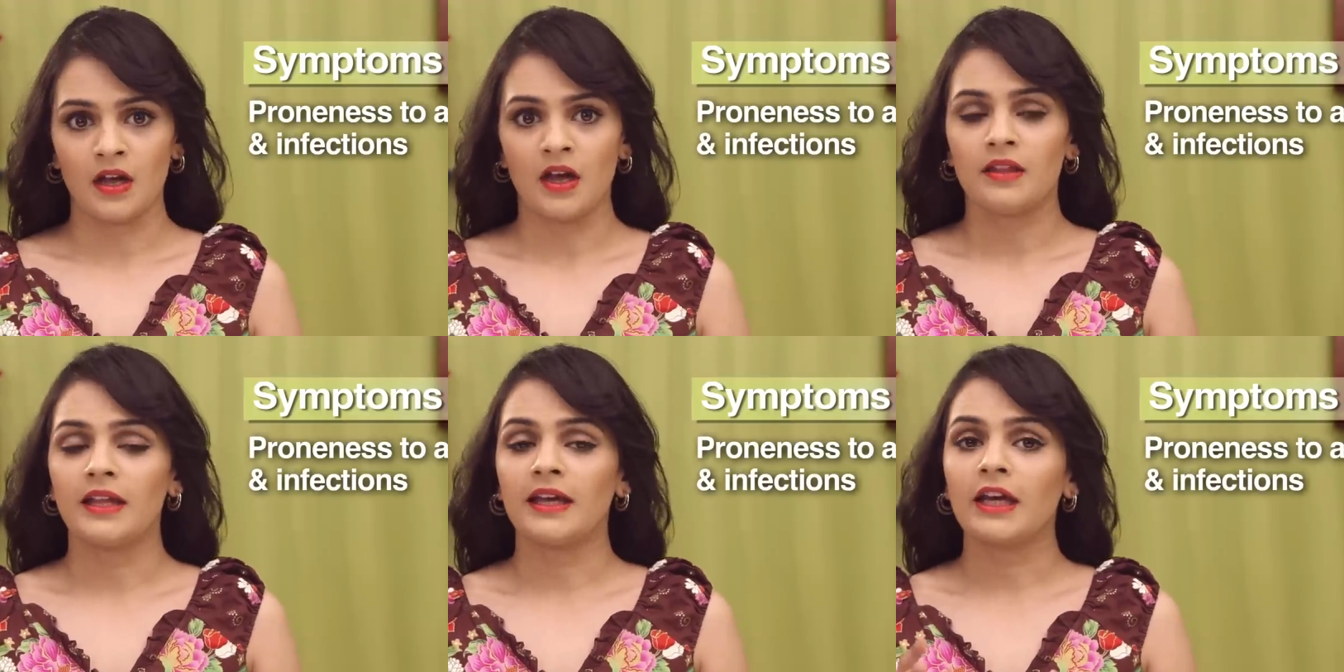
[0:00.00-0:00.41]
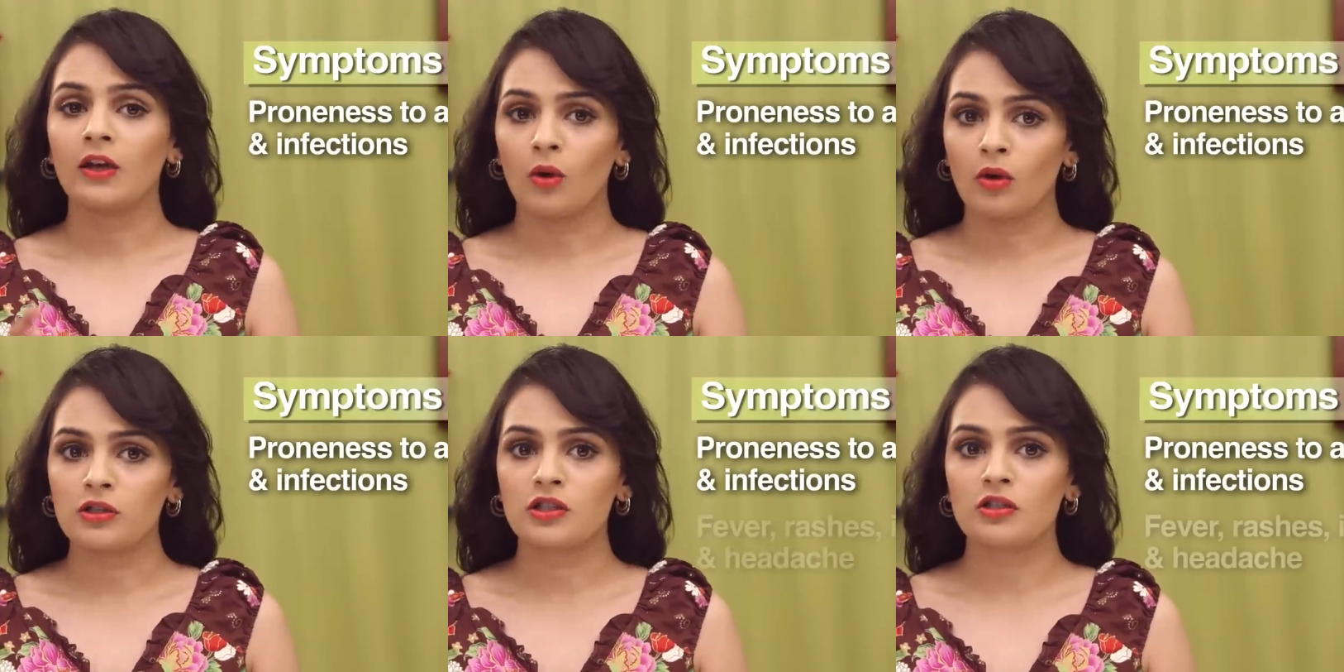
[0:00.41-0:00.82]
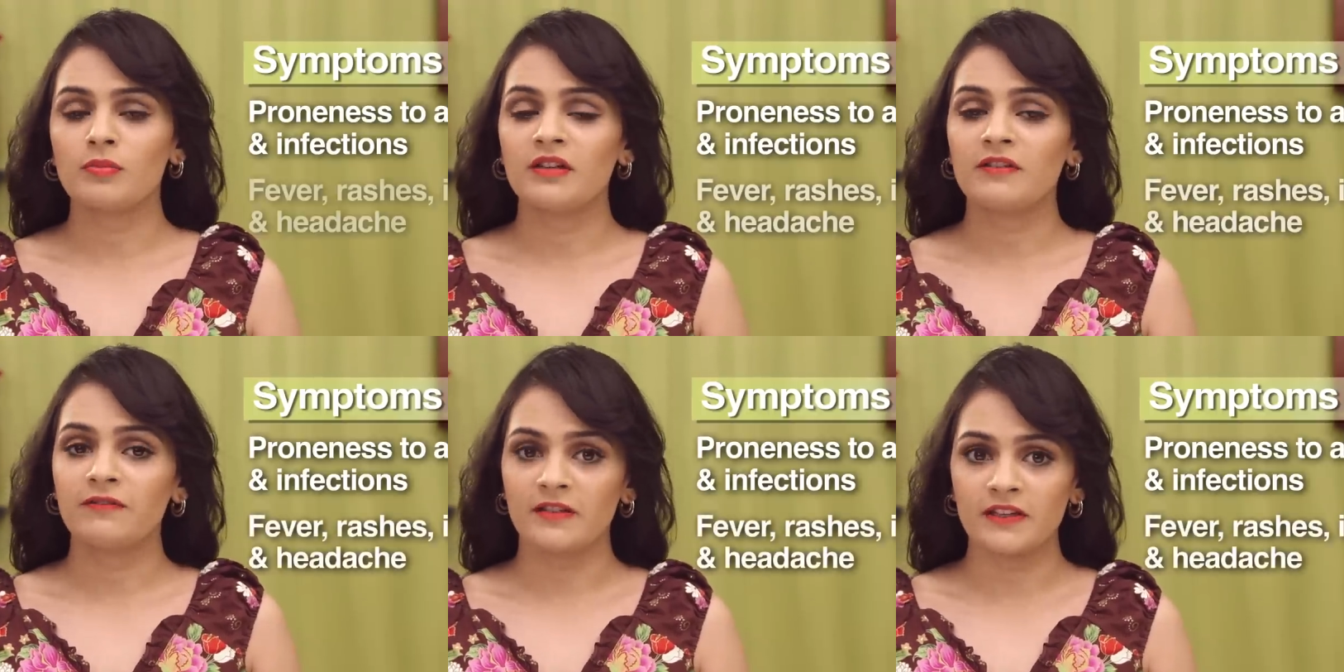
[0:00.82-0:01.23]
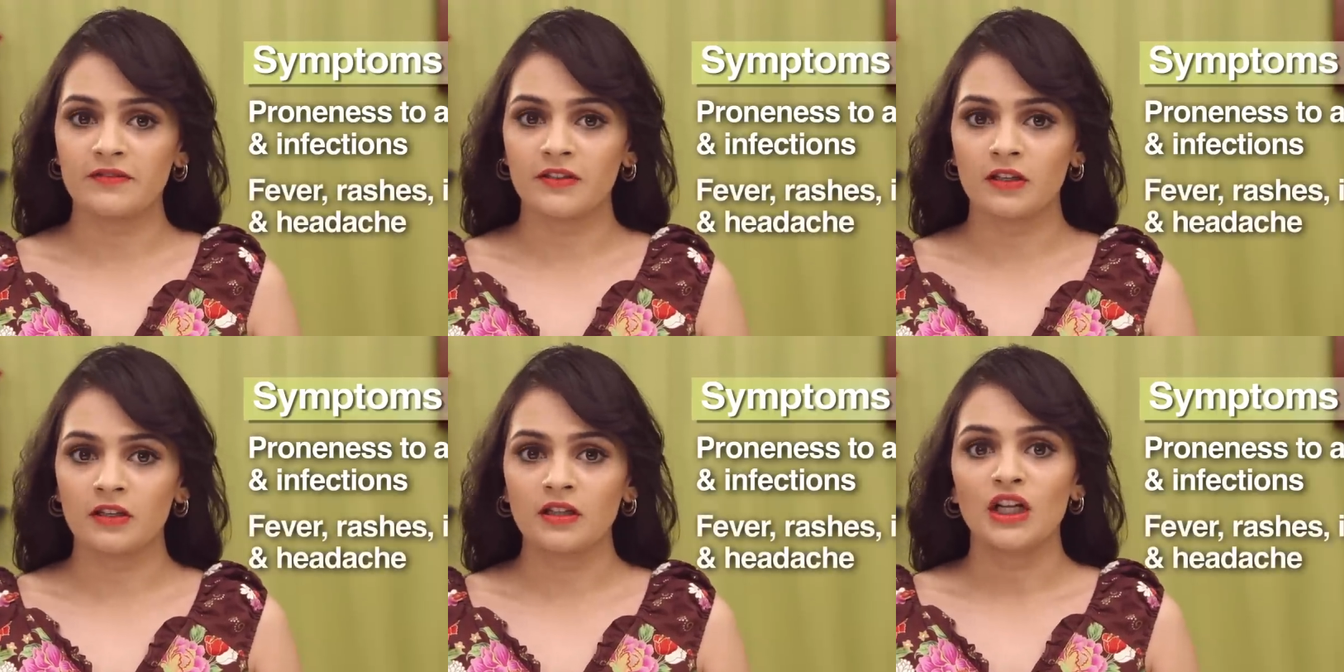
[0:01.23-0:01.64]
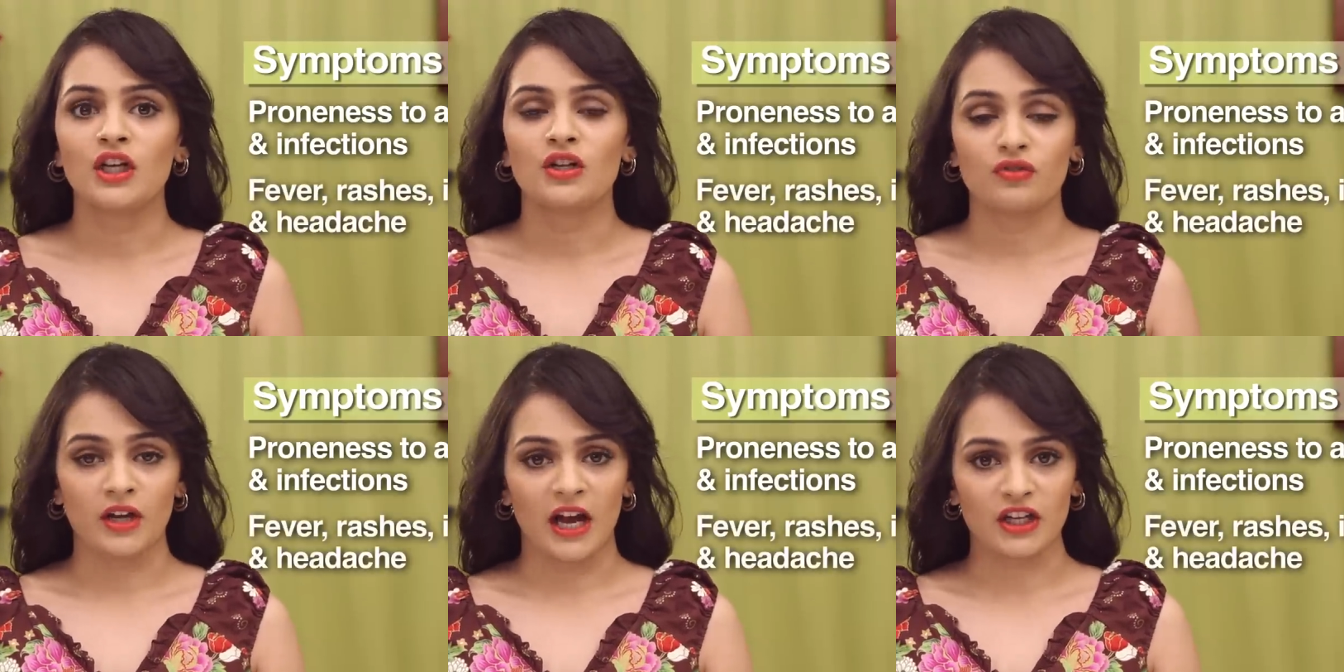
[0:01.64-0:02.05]
There can also be fever,
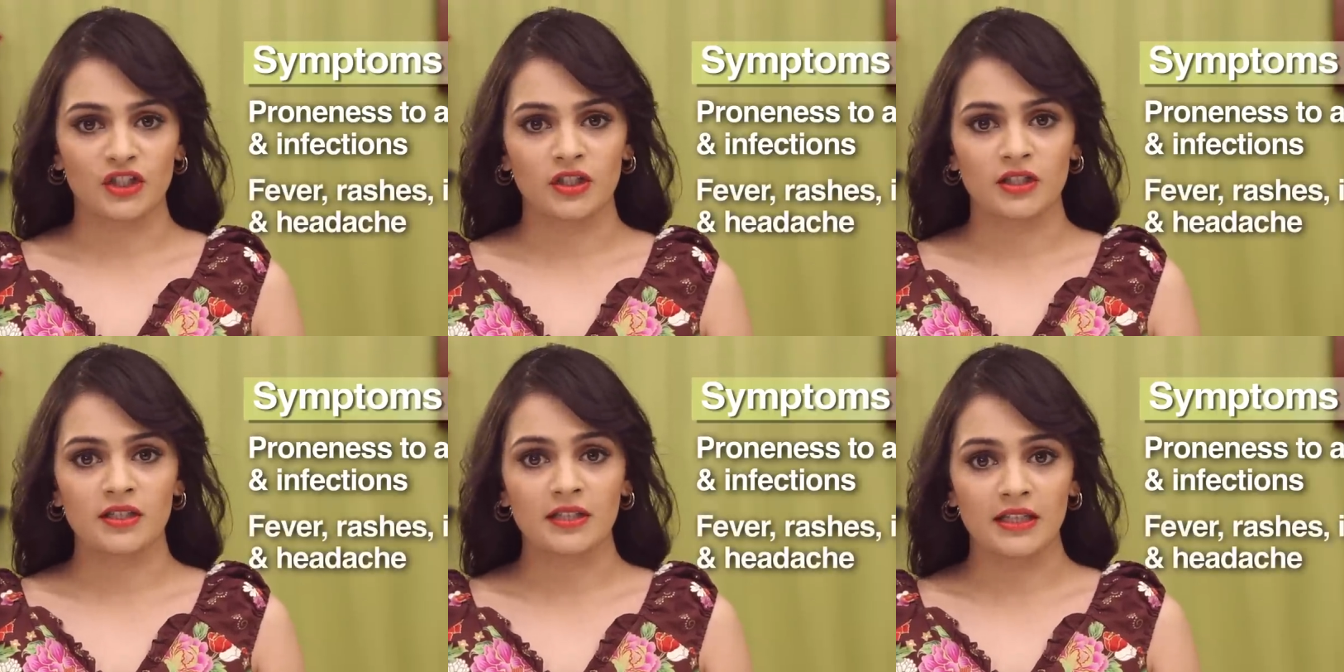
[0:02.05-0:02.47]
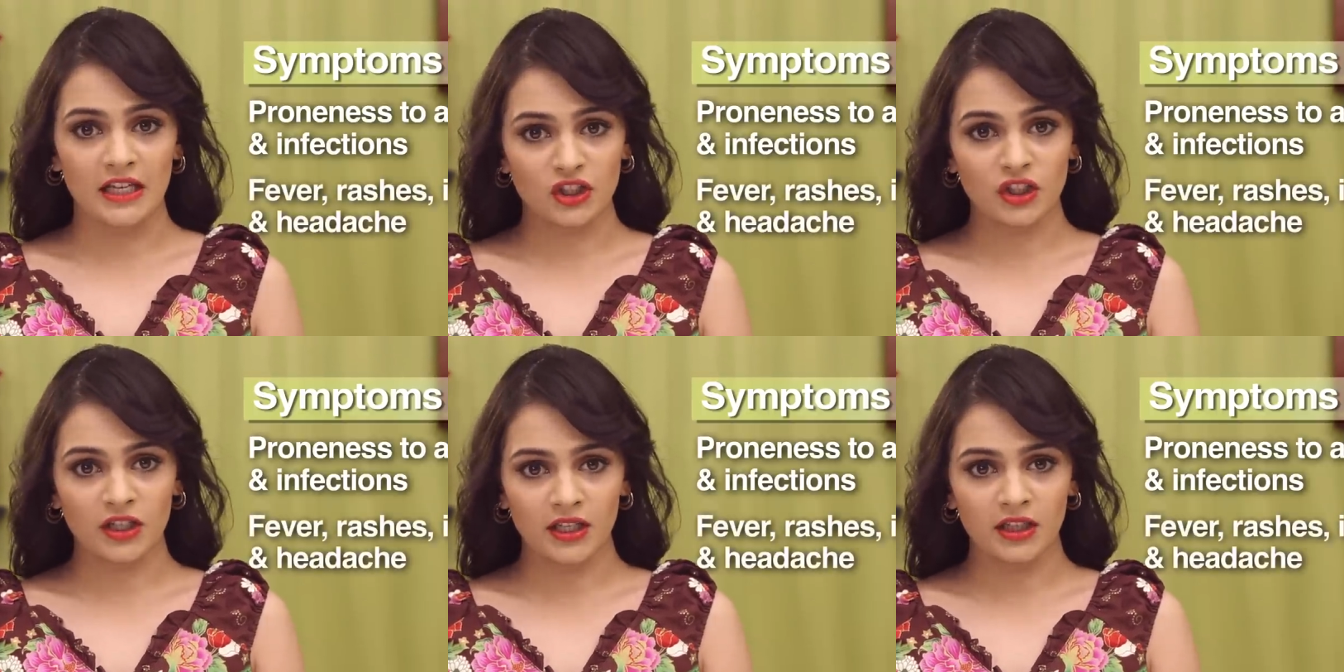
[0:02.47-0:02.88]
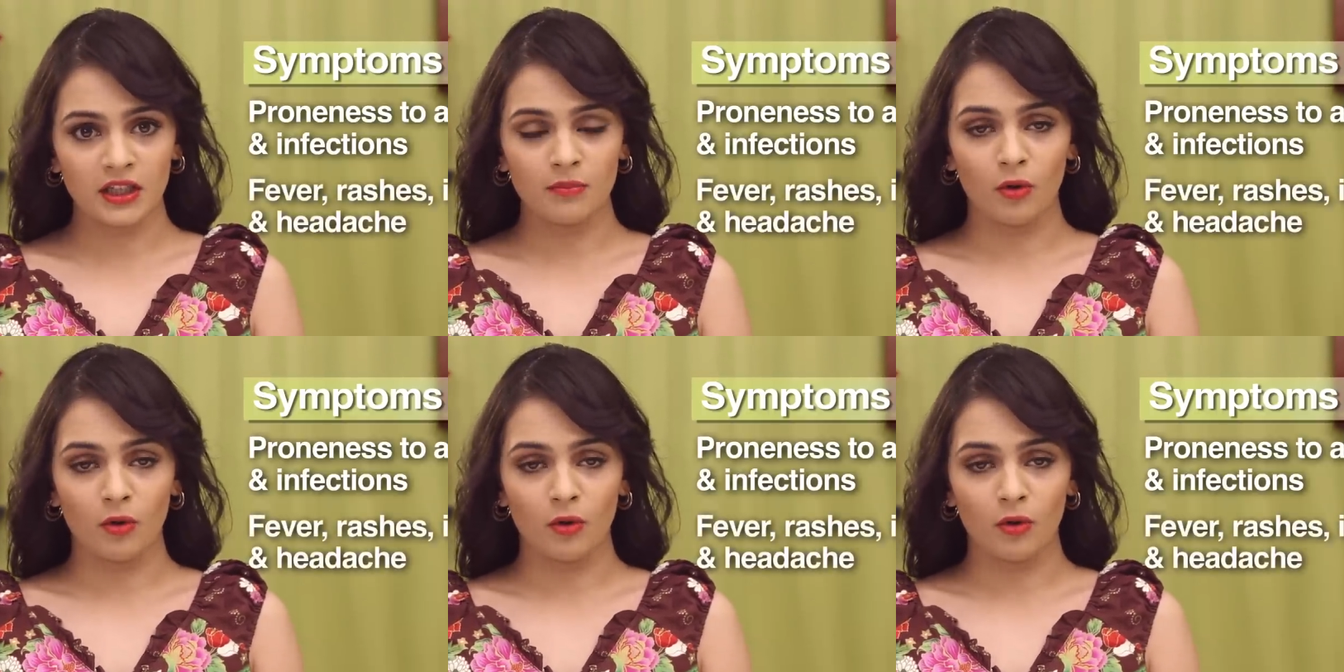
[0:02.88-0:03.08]
rashes, itching in the